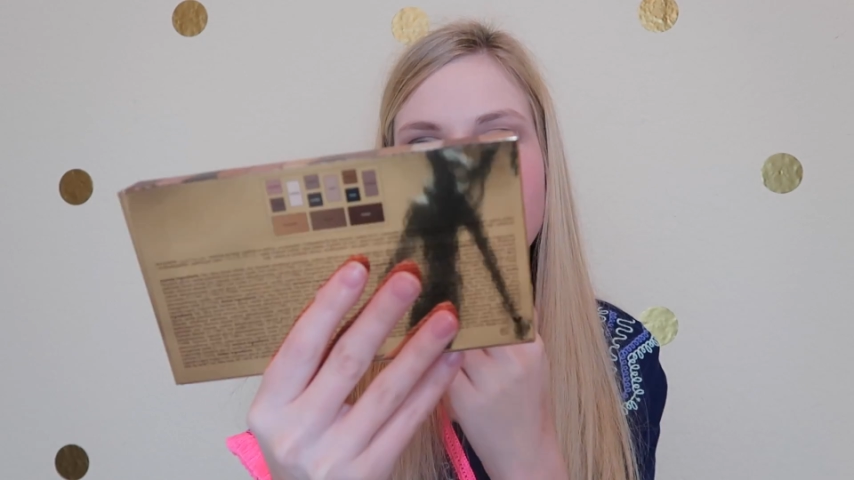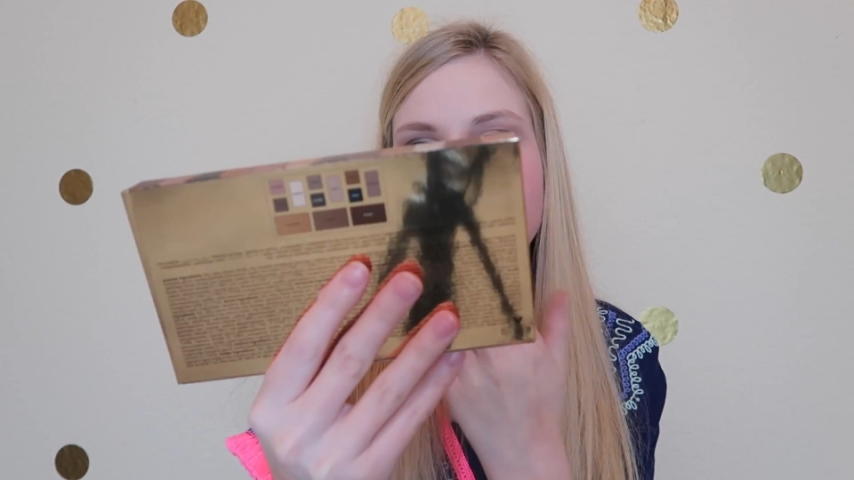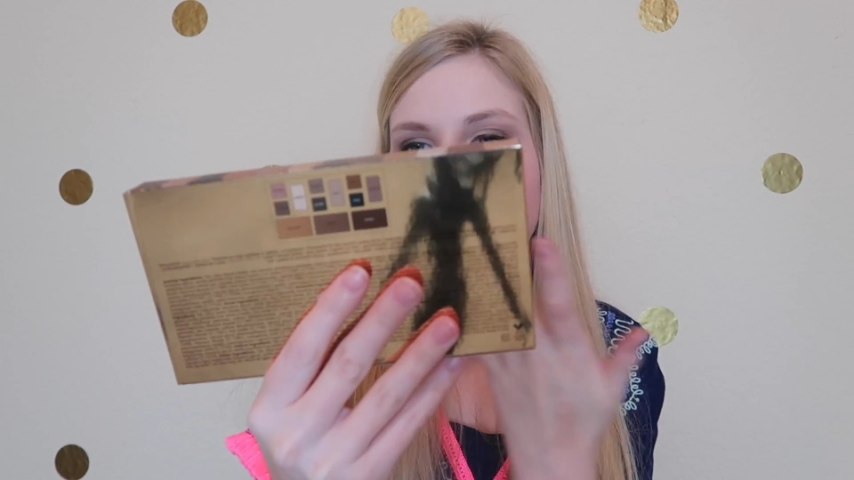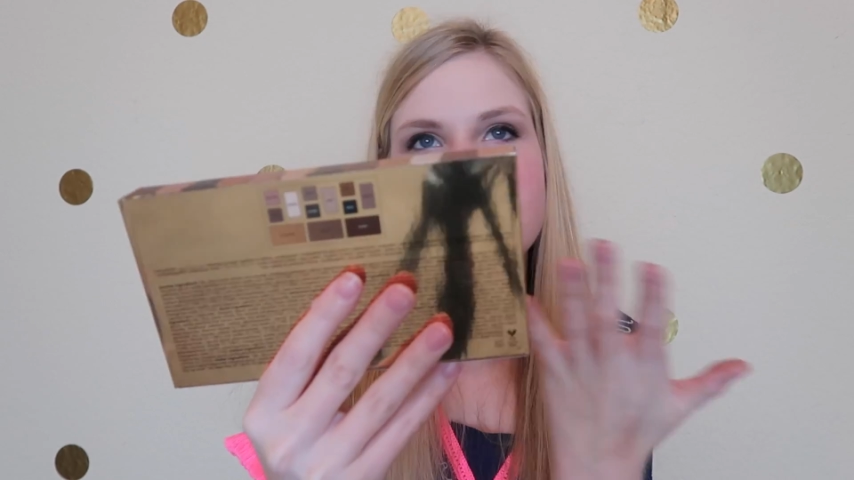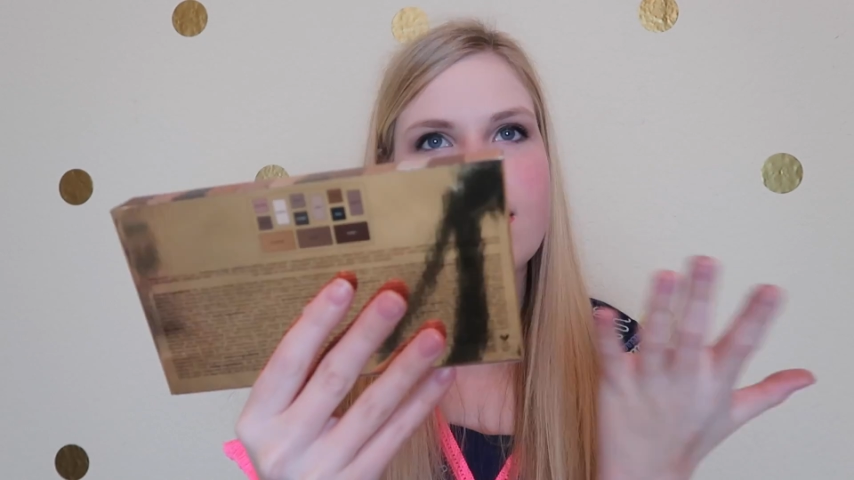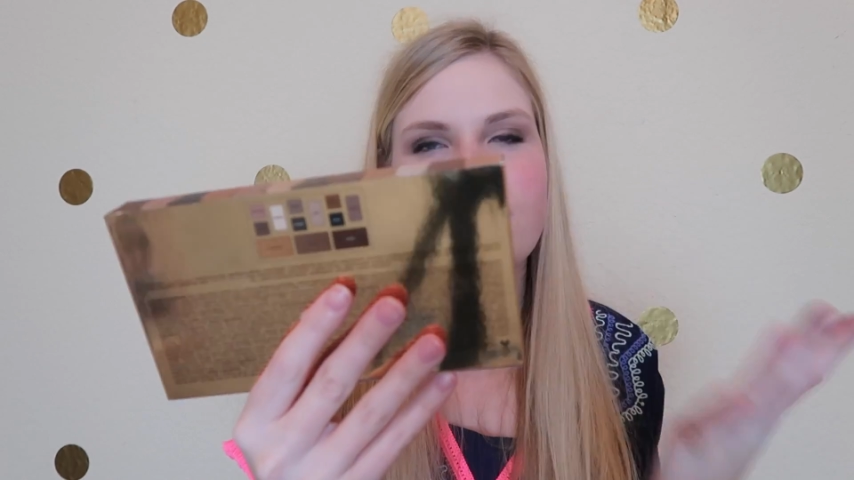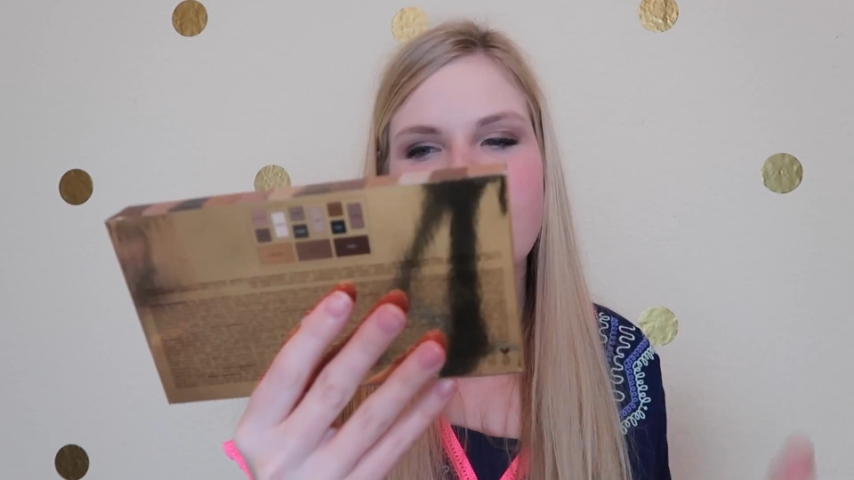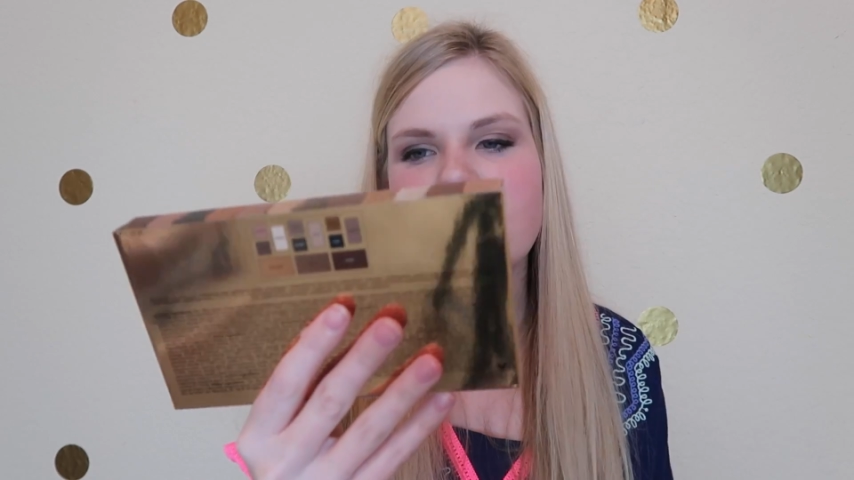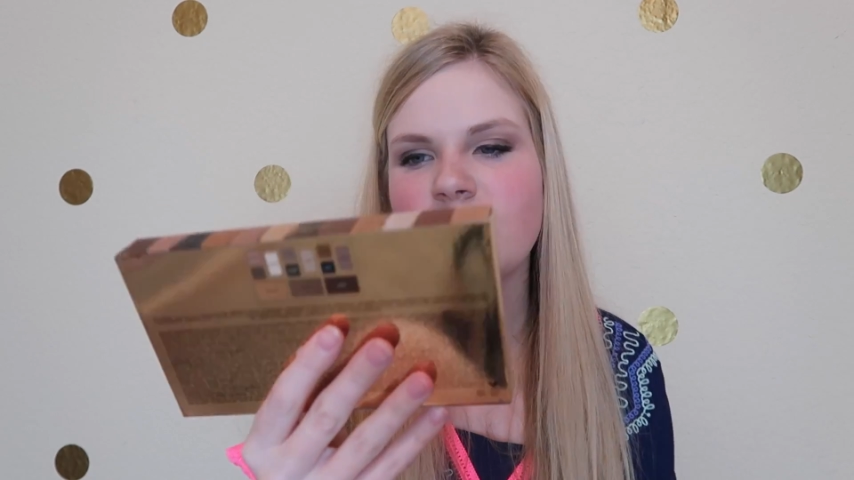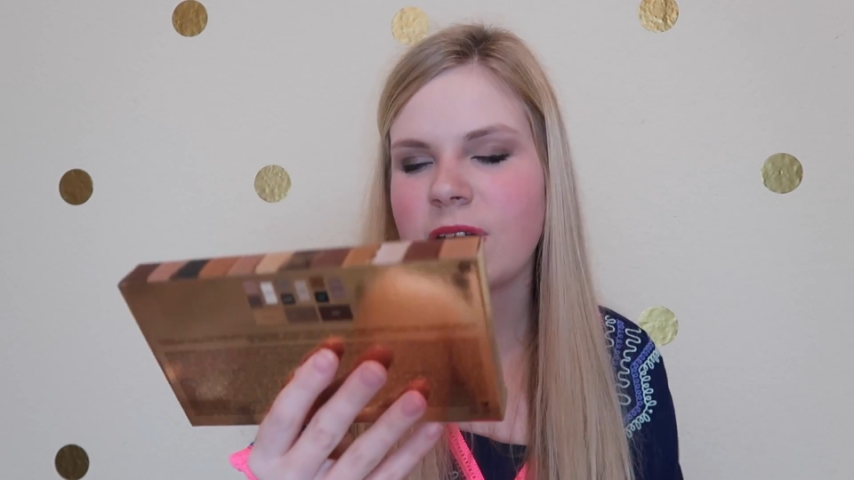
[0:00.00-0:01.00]
It's the same
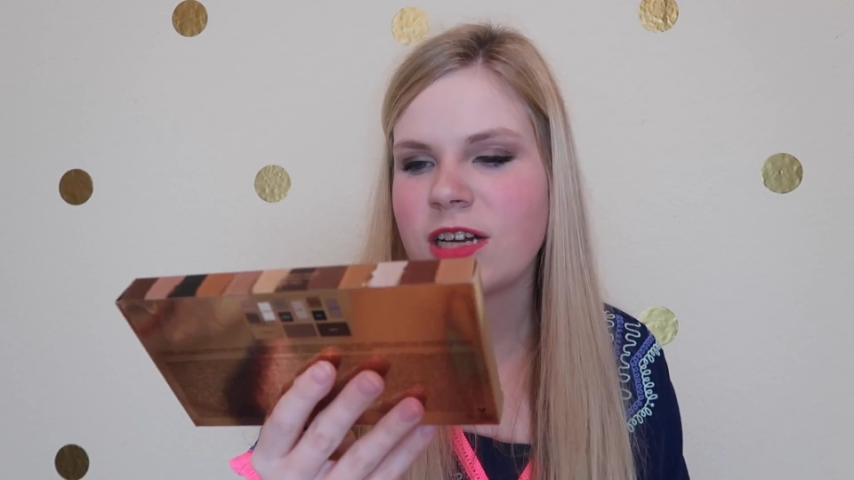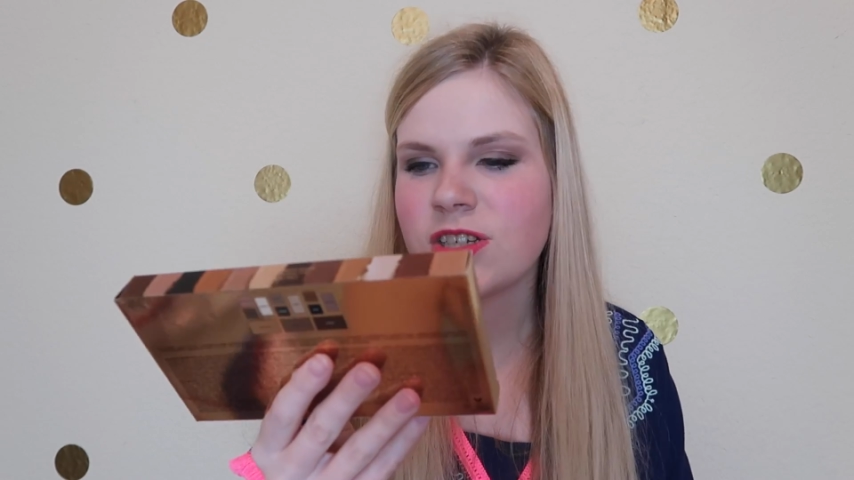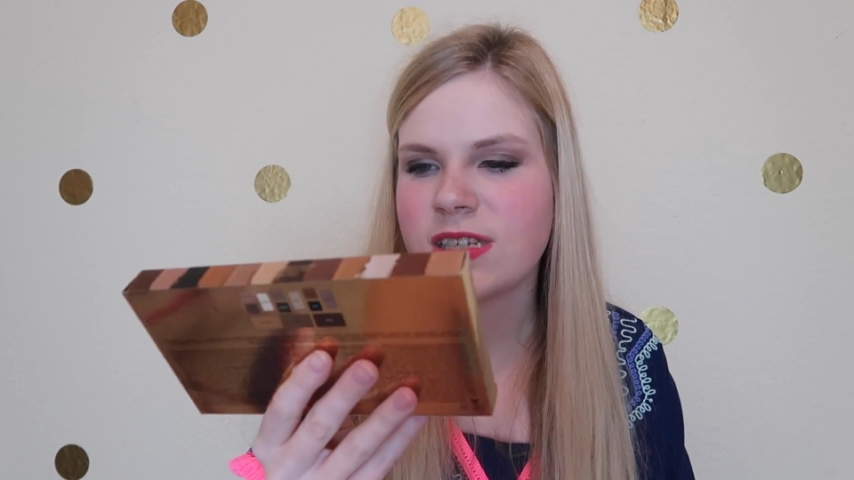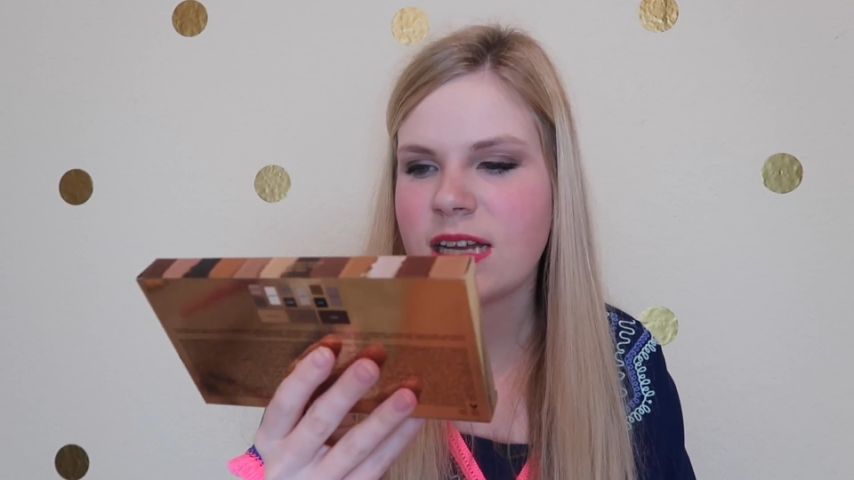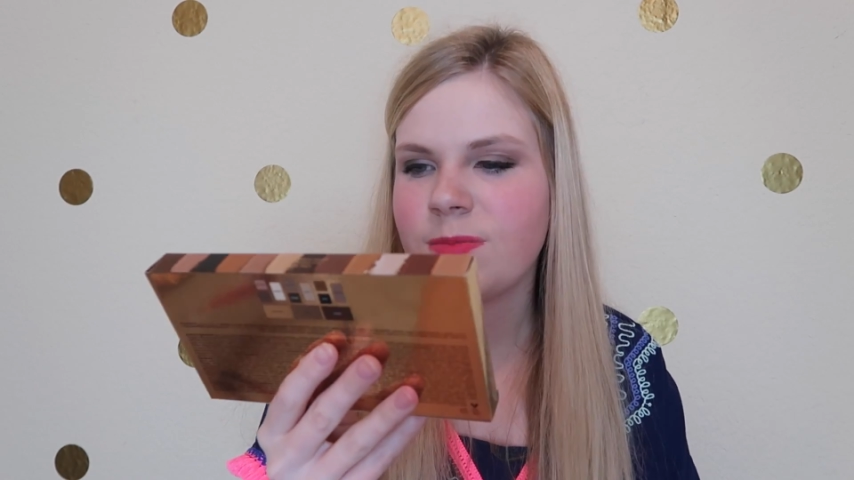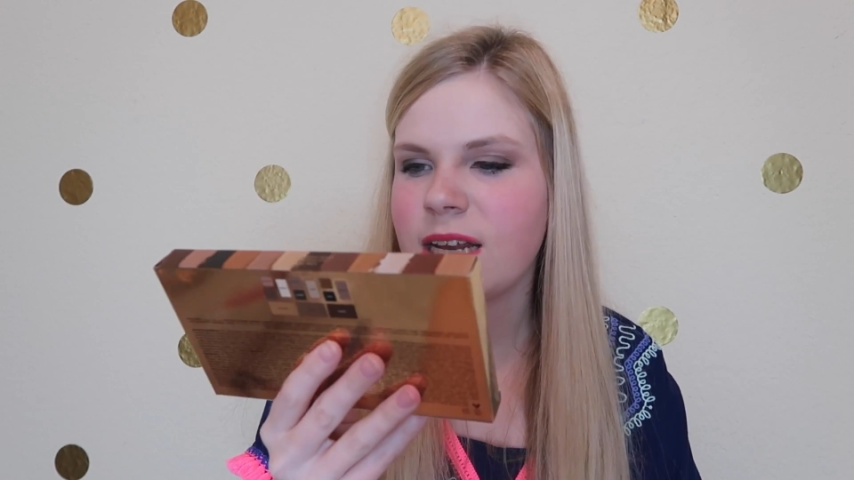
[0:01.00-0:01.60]
thing as the one I just did,